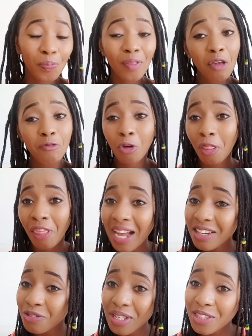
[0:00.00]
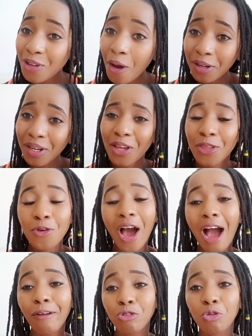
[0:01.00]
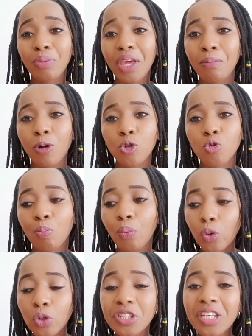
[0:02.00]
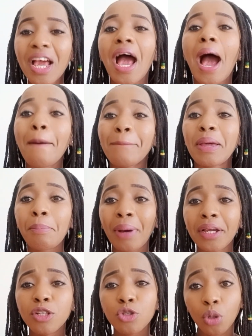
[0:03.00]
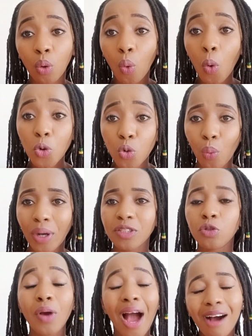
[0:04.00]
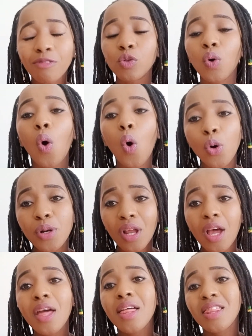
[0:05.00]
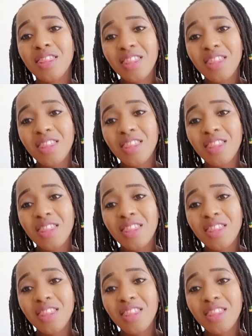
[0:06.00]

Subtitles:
for that reason, you have to be able to put a paper into your own words. You have to own the